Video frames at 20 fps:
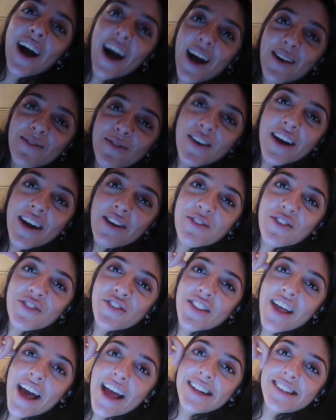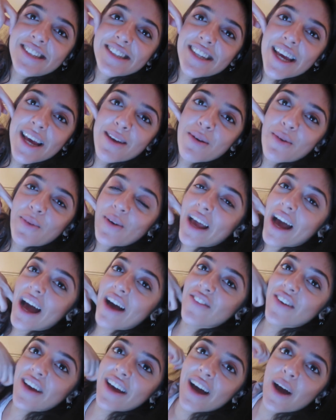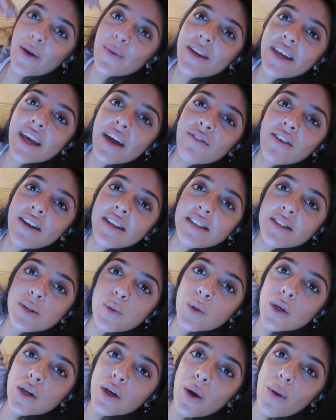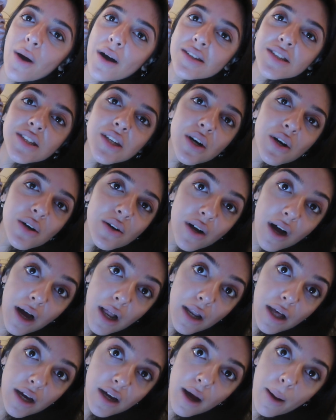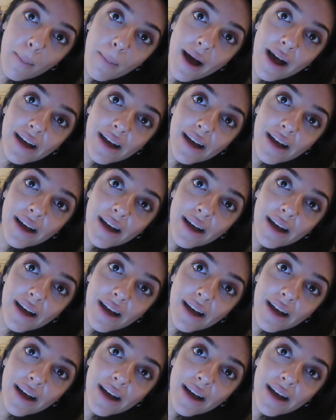I'm grateful for the entertainment we have here. I want to get ready so we can go out, Sol. I look a